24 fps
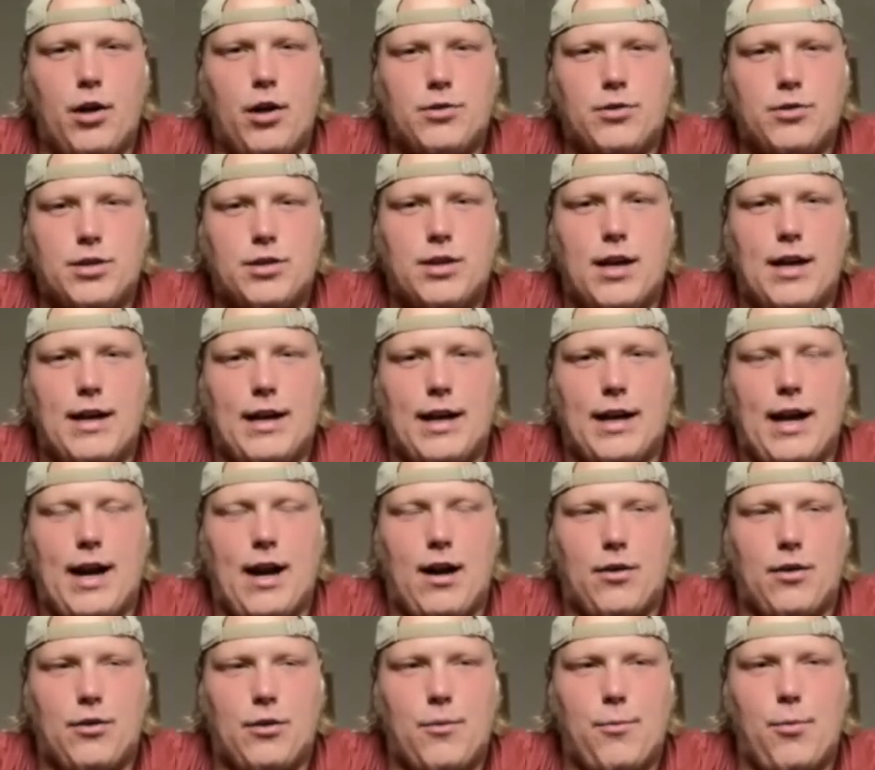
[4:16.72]
just in
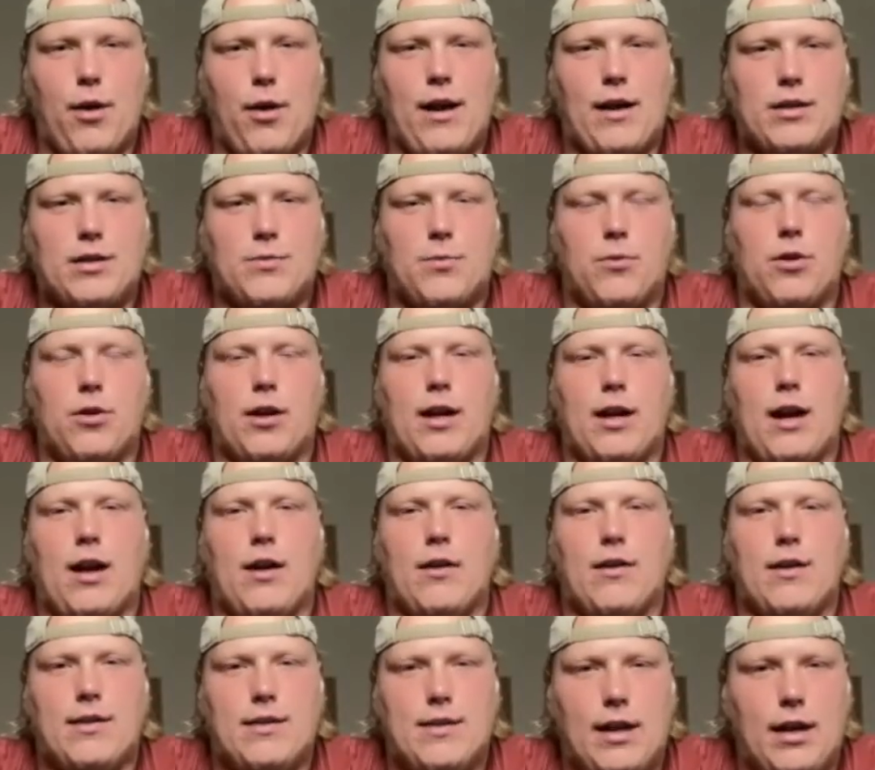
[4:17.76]
how their brains work and
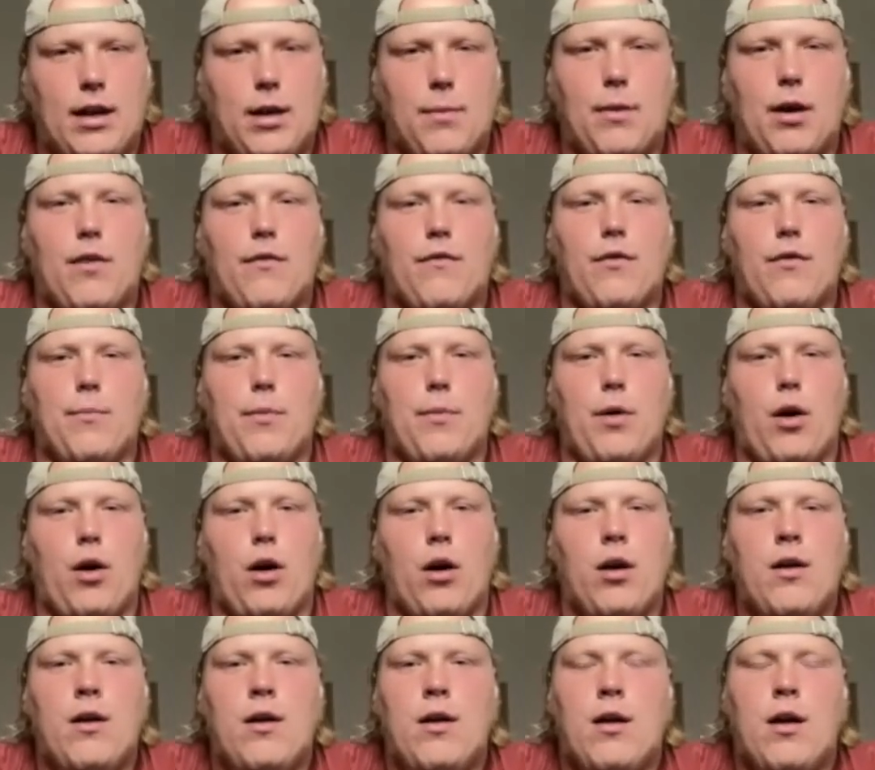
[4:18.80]
how they think about
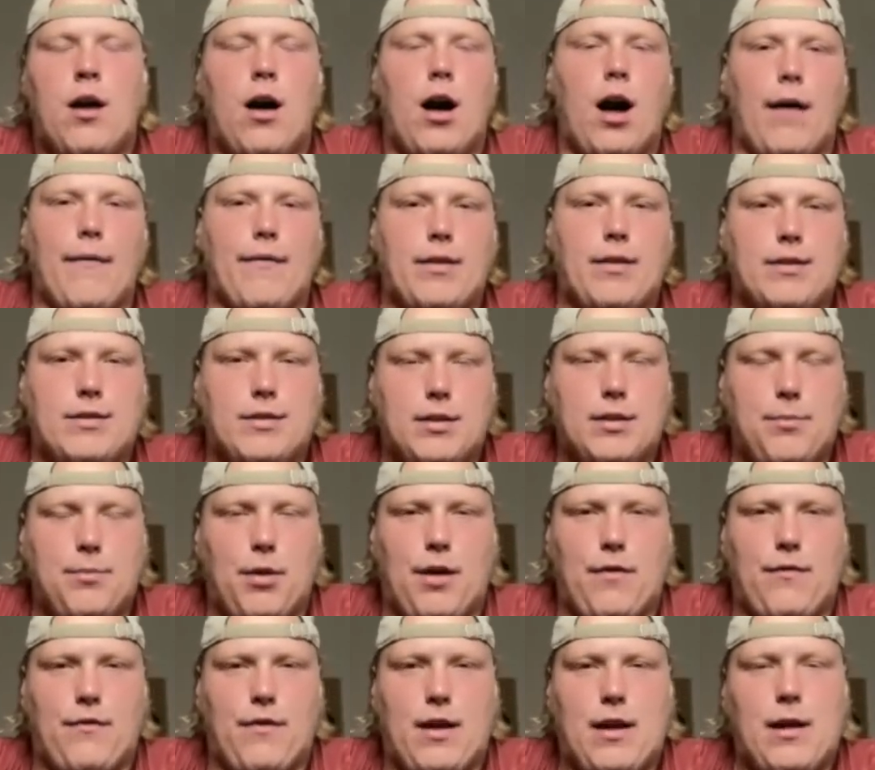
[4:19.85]
football. Obviously,
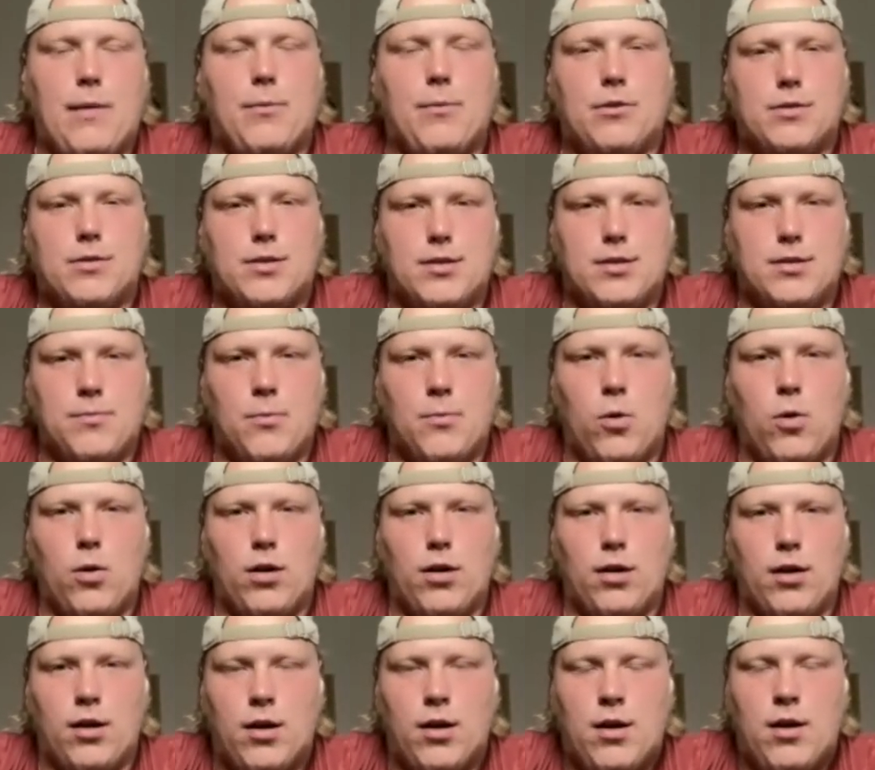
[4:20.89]
Brent Venables is
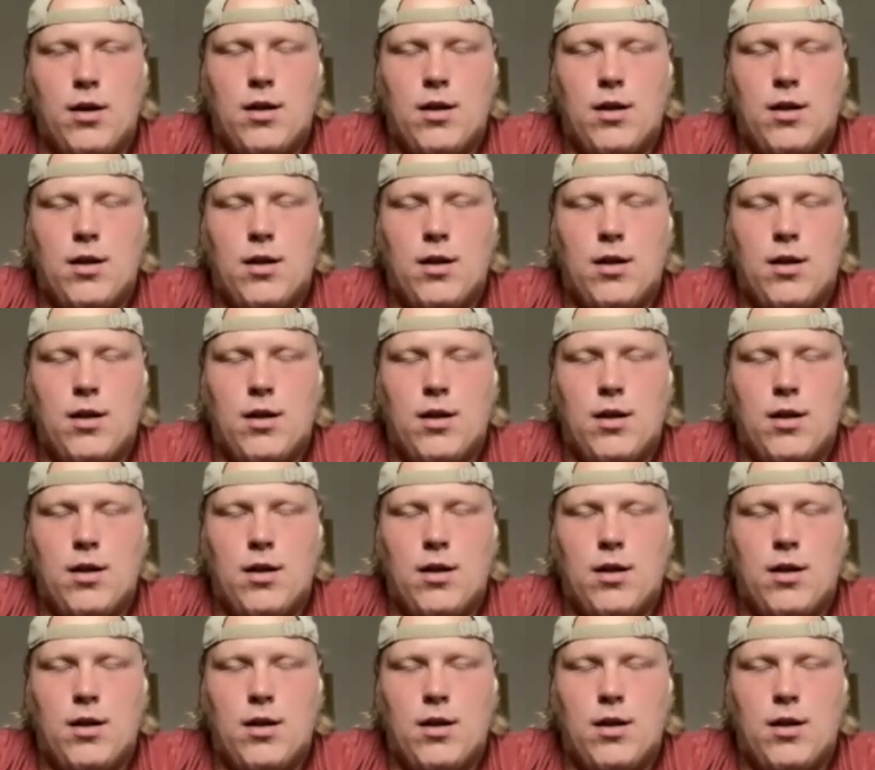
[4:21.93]
more